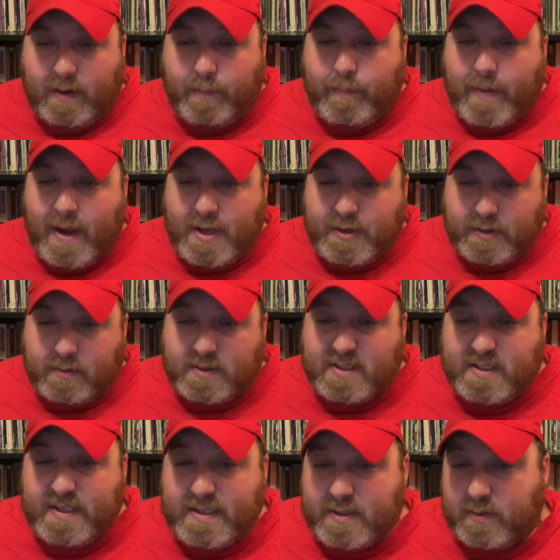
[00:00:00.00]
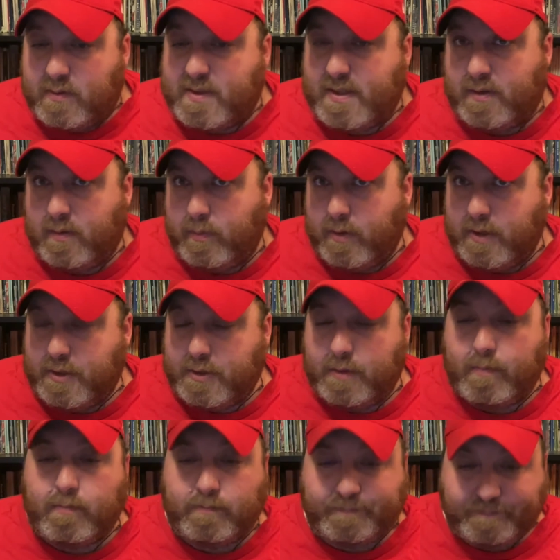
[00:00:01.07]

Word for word: a magical seasonal celebration.